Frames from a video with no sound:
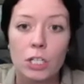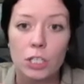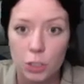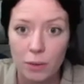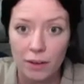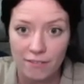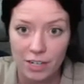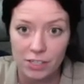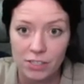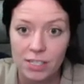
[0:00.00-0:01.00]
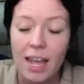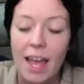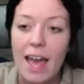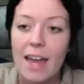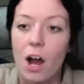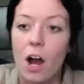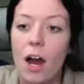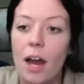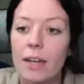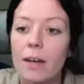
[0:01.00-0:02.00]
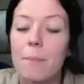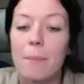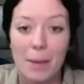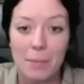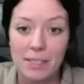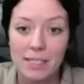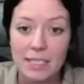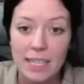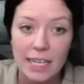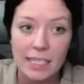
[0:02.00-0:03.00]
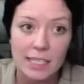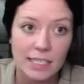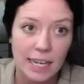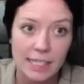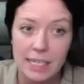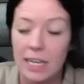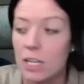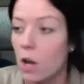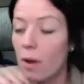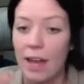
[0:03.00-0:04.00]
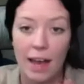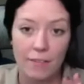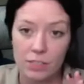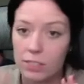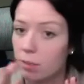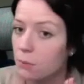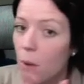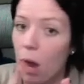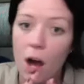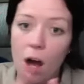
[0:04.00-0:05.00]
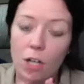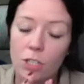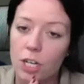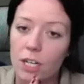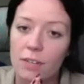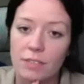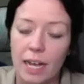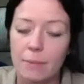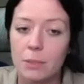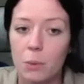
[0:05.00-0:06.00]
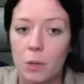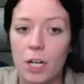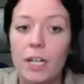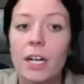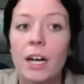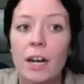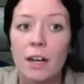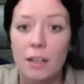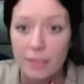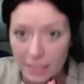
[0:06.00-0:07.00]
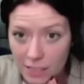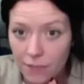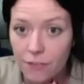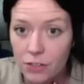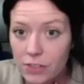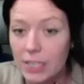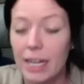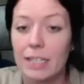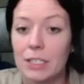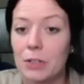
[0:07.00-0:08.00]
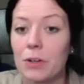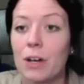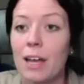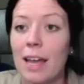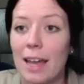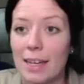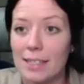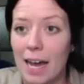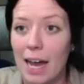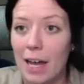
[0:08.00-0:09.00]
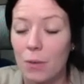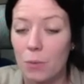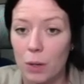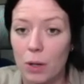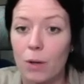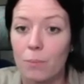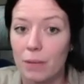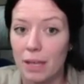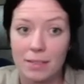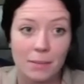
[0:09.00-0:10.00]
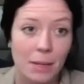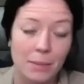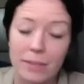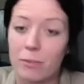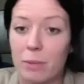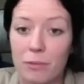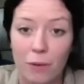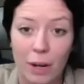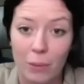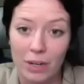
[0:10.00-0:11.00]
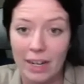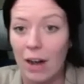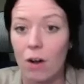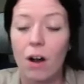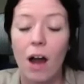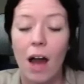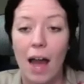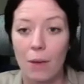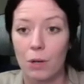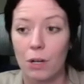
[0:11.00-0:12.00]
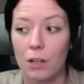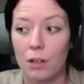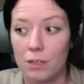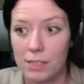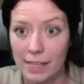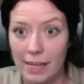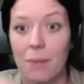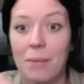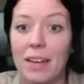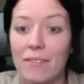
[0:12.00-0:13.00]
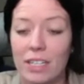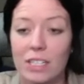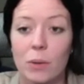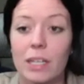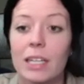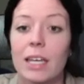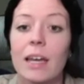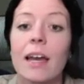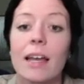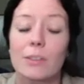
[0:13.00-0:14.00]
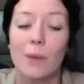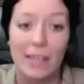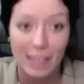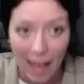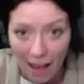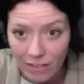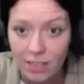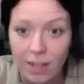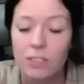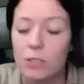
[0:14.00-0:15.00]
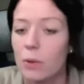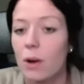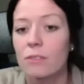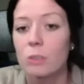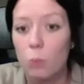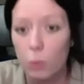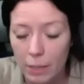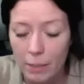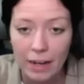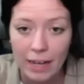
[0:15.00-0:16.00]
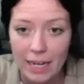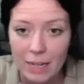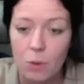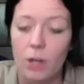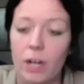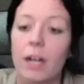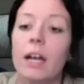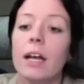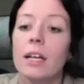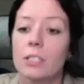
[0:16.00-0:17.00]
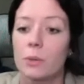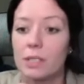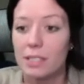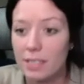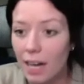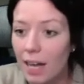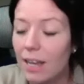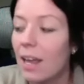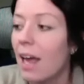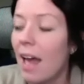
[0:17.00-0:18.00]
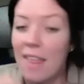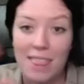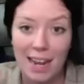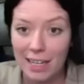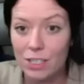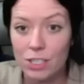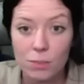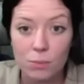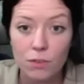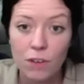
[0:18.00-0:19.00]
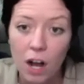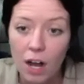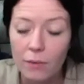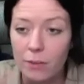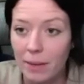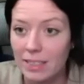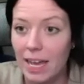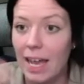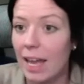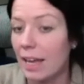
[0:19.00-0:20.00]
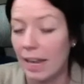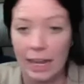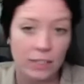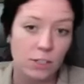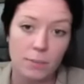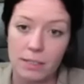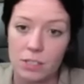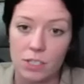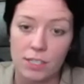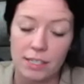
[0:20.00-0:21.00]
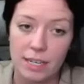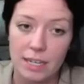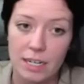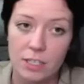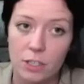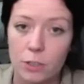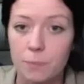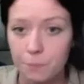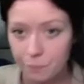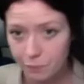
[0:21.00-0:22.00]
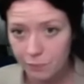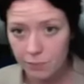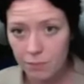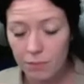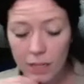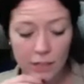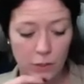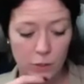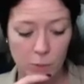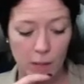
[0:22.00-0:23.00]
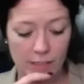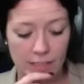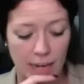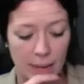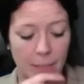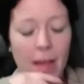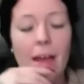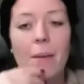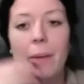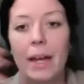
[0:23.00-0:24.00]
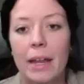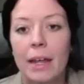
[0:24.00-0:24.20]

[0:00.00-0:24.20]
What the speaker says: do it first. And on my busy days, the days that I know I have a small chunk of time to work, that's the first thing I do. Is I will, sometimes even before I work out, I will send out my invites quickly so I can have it done. So I don't have to worry about it anymore. So it's done, and then I can just move on with my day and answer messages as I need to in those blocks of time. But